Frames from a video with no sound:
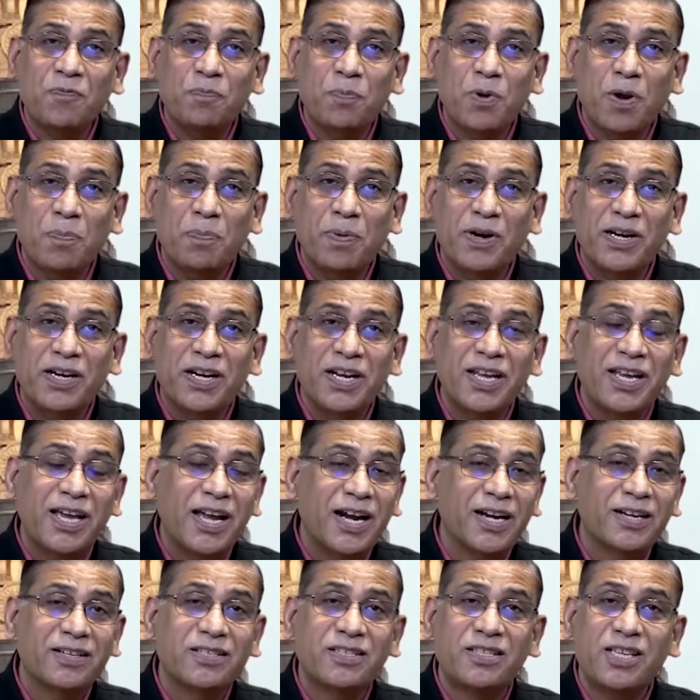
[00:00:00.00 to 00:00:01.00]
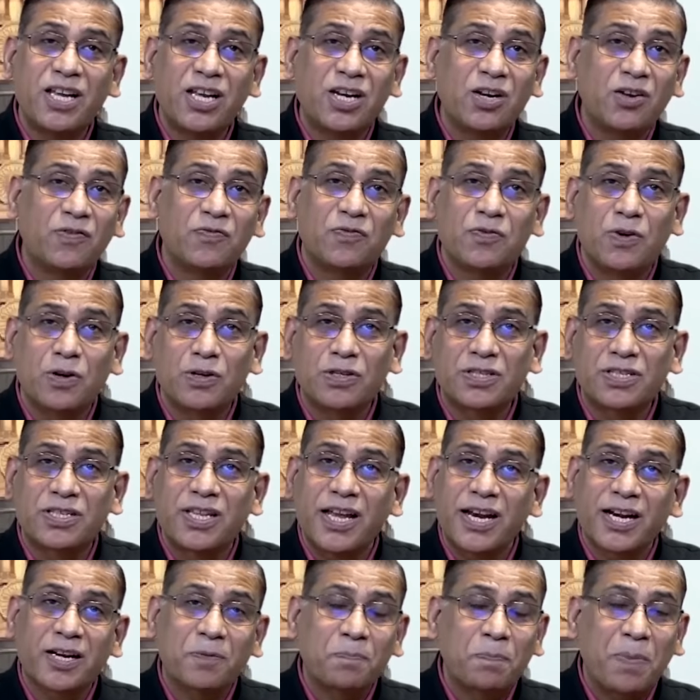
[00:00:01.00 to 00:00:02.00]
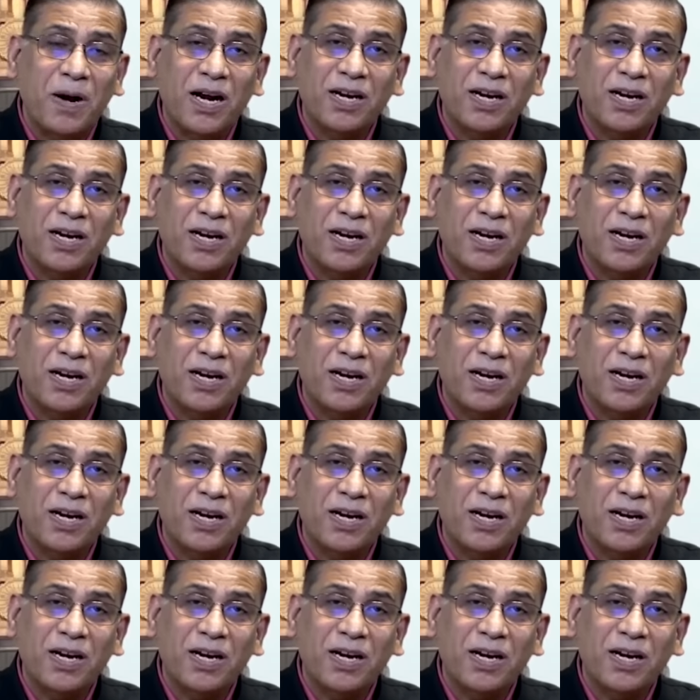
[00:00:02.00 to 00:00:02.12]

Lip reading: of Property Act, Sale of Goods Act,